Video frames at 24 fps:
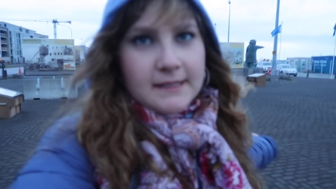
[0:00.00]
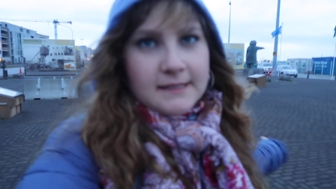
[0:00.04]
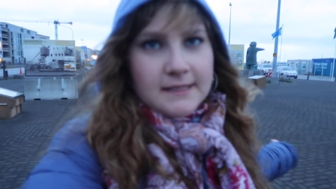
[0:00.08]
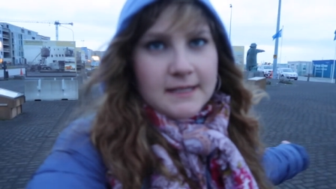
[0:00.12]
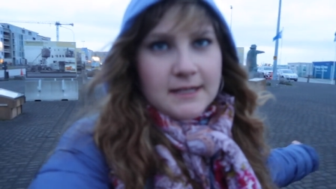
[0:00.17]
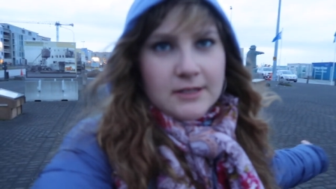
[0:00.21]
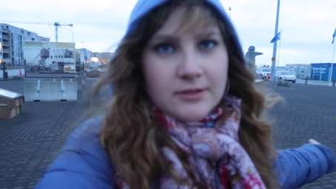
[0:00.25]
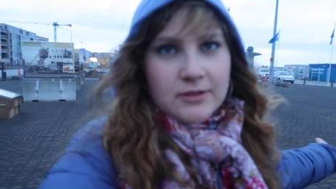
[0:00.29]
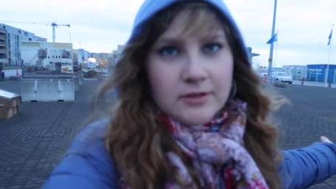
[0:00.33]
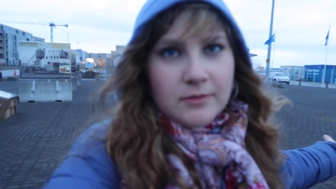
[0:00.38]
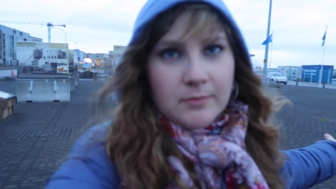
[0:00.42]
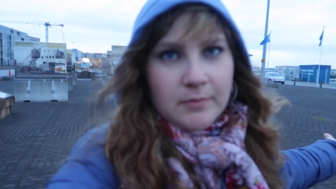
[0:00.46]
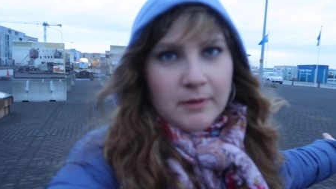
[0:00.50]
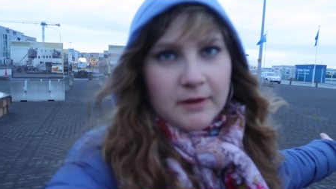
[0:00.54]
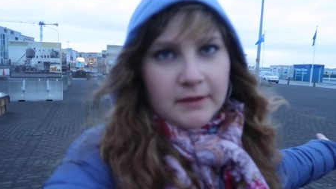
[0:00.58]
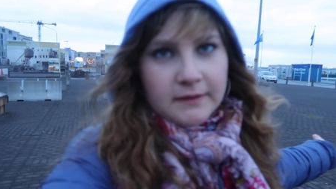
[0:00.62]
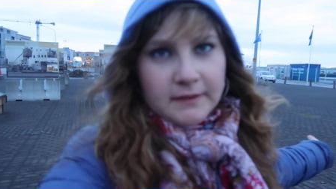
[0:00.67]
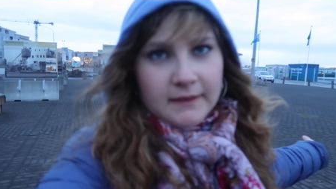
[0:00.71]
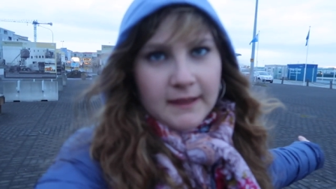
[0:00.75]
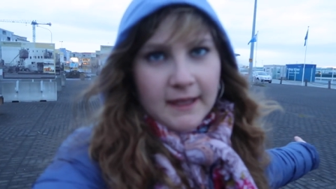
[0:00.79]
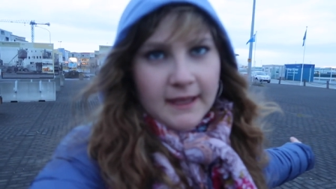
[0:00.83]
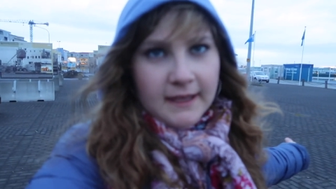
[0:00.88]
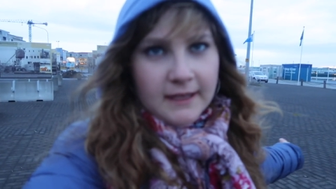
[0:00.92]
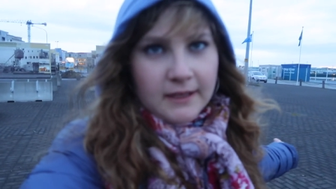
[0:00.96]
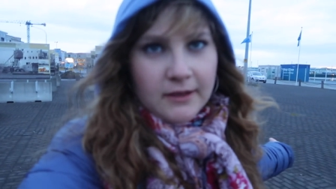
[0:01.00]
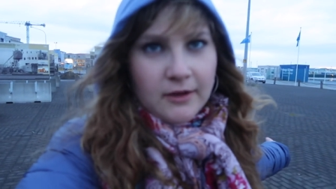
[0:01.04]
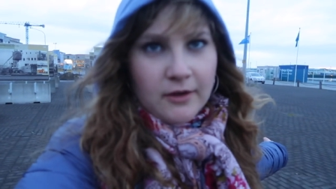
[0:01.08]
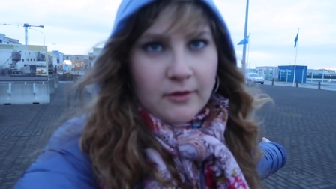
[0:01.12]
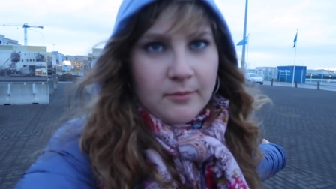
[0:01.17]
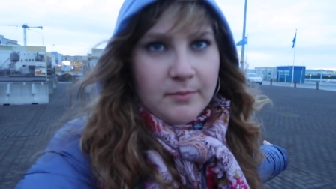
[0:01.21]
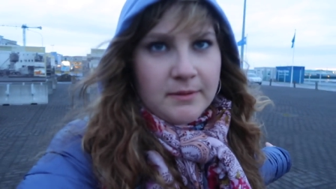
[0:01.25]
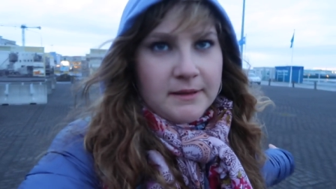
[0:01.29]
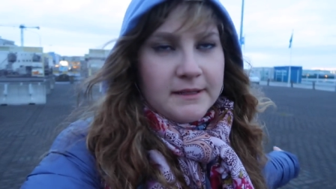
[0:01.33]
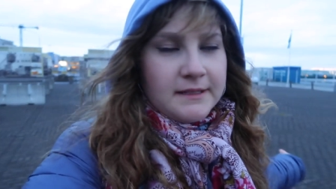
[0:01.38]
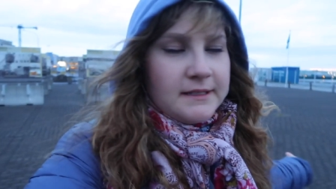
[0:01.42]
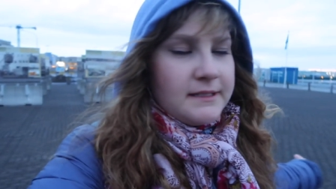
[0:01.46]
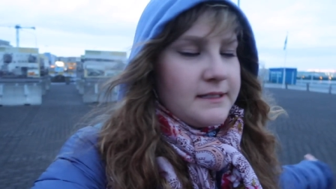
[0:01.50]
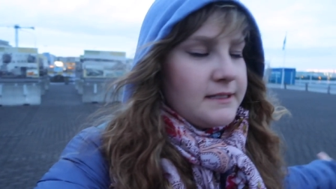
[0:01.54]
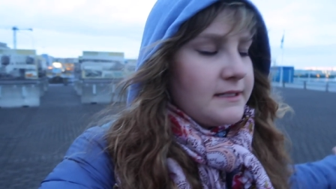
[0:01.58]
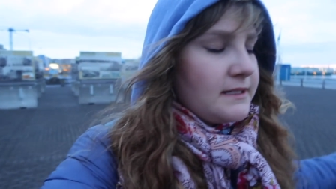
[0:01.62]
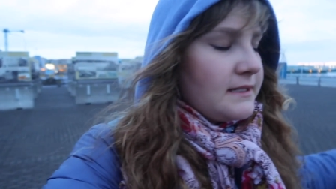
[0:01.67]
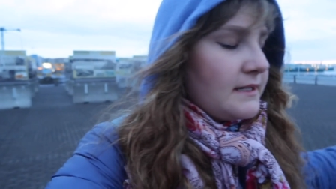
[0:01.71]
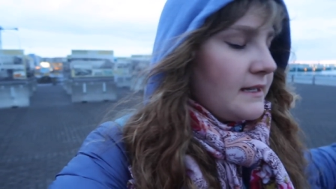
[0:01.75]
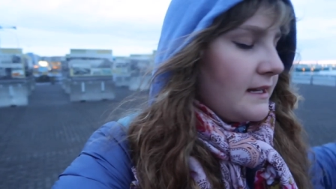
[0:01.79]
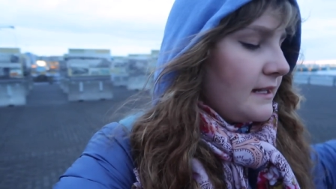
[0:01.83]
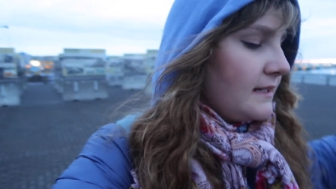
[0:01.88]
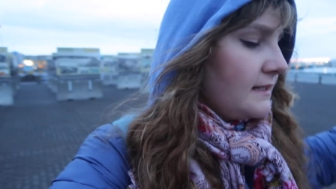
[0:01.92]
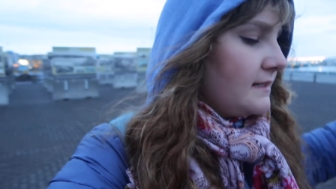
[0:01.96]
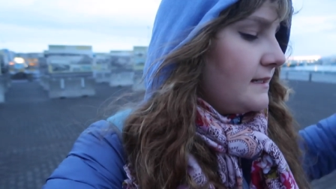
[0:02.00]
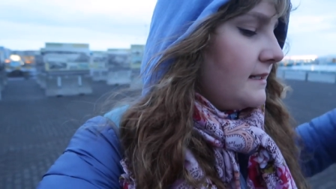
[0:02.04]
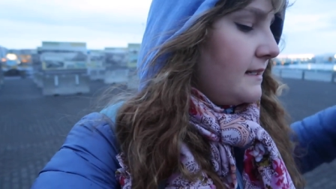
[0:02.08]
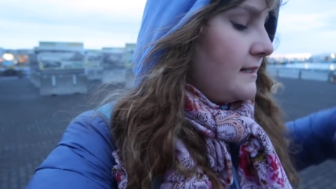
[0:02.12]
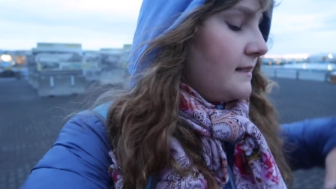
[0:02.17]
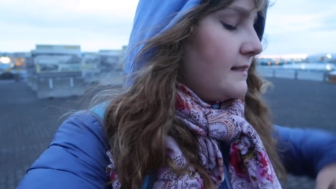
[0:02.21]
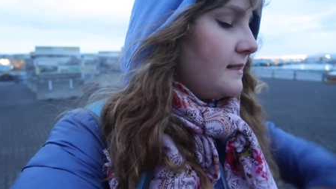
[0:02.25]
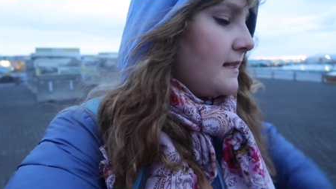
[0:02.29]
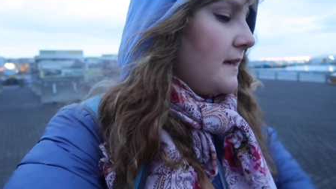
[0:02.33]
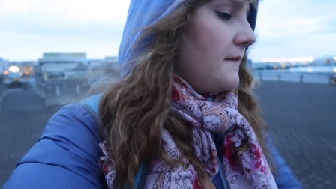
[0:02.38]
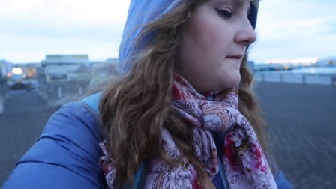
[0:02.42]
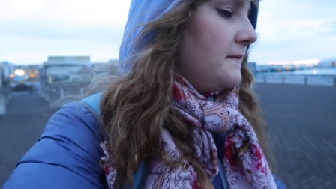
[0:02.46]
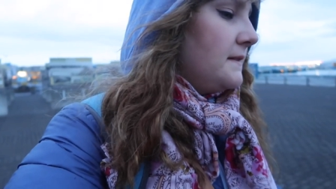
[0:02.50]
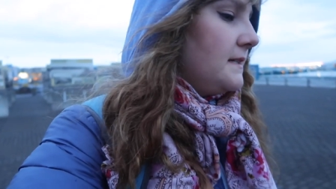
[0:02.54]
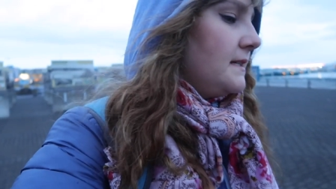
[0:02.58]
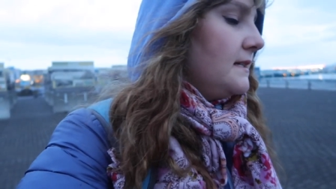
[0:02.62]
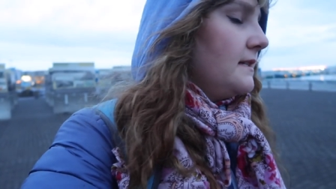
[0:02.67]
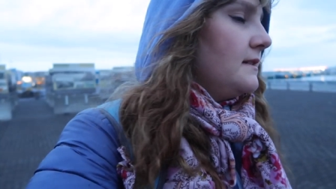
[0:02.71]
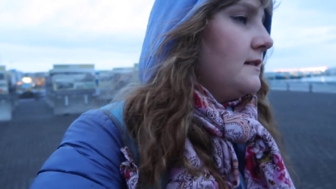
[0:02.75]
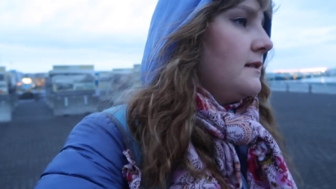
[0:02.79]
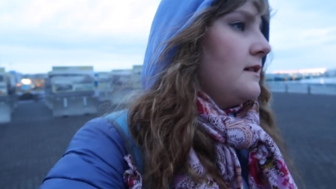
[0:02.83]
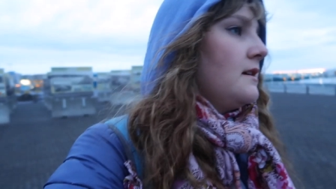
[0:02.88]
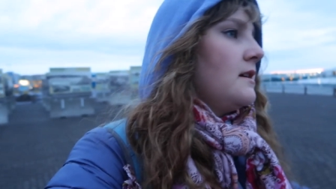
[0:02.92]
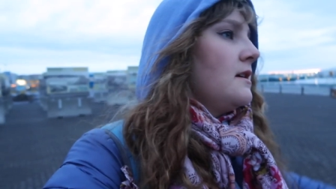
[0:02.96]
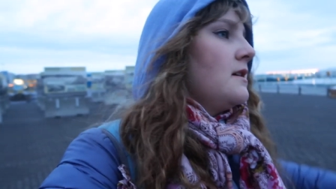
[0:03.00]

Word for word: its 100th birthday, opened in 1970.